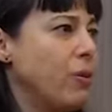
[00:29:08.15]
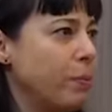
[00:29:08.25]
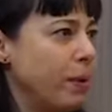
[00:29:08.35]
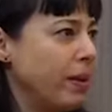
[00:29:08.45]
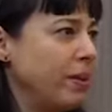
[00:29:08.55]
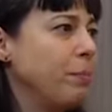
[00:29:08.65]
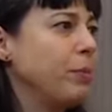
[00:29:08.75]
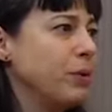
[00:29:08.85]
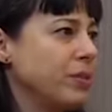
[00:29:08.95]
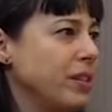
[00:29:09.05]
open
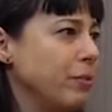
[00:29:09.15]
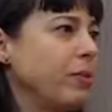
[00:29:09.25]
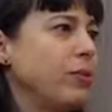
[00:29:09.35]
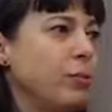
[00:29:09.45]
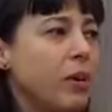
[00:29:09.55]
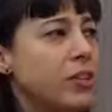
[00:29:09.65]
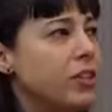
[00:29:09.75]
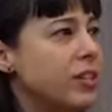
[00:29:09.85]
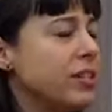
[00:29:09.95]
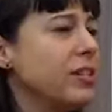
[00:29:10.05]
person with no
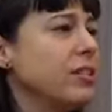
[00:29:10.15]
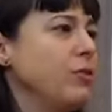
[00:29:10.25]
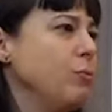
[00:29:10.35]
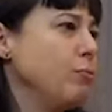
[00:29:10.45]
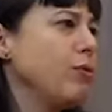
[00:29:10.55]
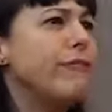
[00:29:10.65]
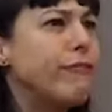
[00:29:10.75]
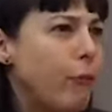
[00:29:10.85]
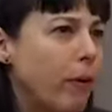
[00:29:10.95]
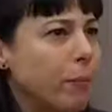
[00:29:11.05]
prejudices, no
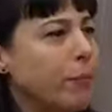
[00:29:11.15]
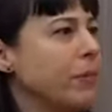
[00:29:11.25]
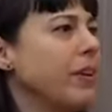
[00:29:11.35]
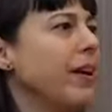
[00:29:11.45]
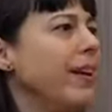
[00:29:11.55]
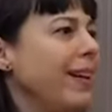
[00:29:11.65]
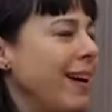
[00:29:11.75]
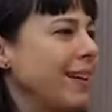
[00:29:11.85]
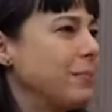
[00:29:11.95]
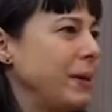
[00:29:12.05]
preformed
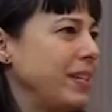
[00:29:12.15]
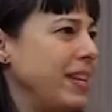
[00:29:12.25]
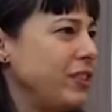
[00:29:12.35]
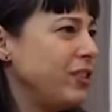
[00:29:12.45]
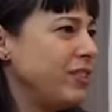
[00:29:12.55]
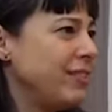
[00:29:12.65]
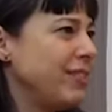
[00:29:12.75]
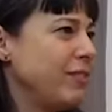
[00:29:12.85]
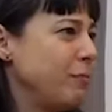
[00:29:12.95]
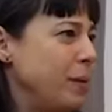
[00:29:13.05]

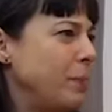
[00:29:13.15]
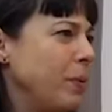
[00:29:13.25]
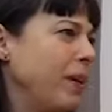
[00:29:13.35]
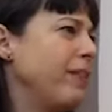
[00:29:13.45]
expectations of people.